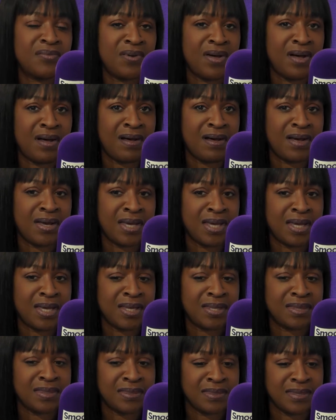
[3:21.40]
I
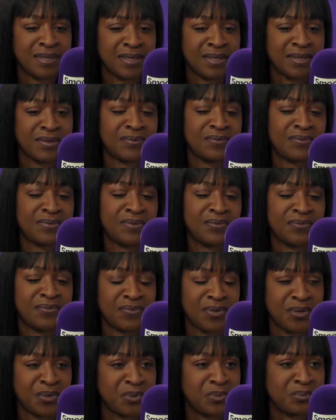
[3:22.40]
think of the
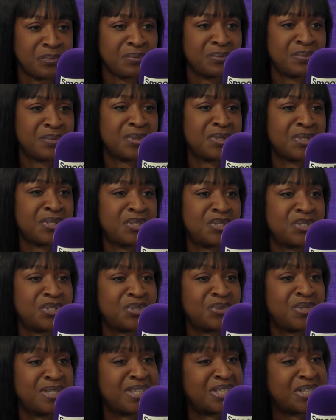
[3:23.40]
film
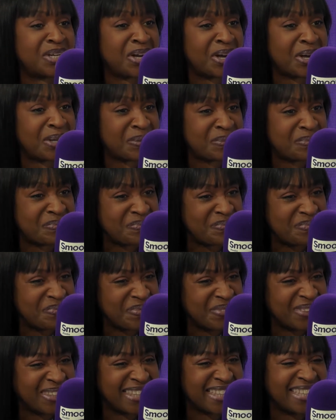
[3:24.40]
Jewel in the Nile,
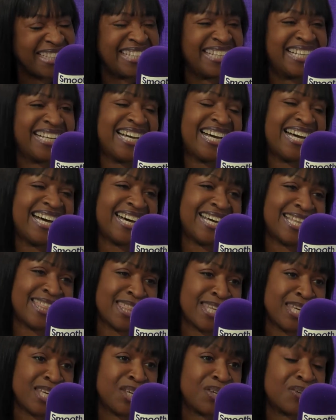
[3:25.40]
I
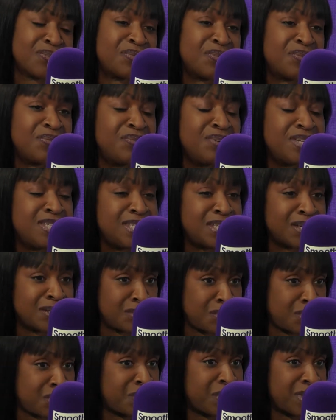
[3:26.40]
think of the video
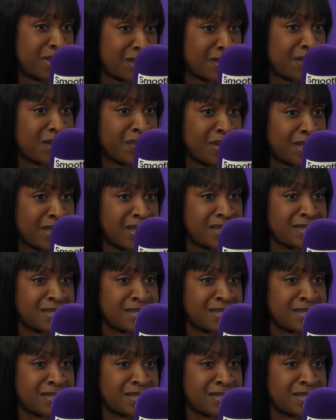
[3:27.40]
to When the Going Gets